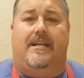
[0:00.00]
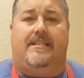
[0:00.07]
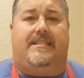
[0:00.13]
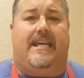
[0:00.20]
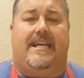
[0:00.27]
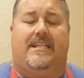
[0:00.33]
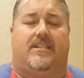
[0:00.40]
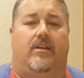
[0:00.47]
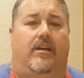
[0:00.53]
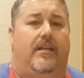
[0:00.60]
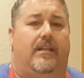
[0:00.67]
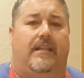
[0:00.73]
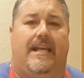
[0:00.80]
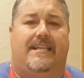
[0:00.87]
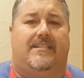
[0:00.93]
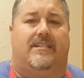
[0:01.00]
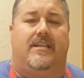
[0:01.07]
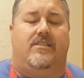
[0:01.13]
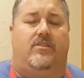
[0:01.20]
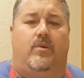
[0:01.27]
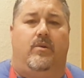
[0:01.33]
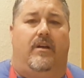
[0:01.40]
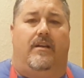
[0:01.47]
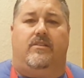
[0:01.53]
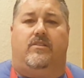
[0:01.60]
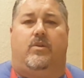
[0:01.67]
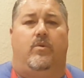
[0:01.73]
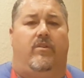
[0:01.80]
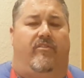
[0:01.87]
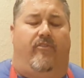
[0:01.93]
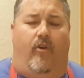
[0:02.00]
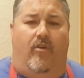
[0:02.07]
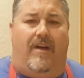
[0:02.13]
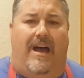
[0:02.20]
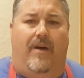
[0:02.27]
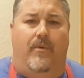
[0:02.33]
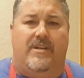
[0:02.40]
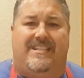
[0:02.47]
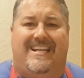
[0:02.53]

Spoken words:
takes less than 2 to 4 hours.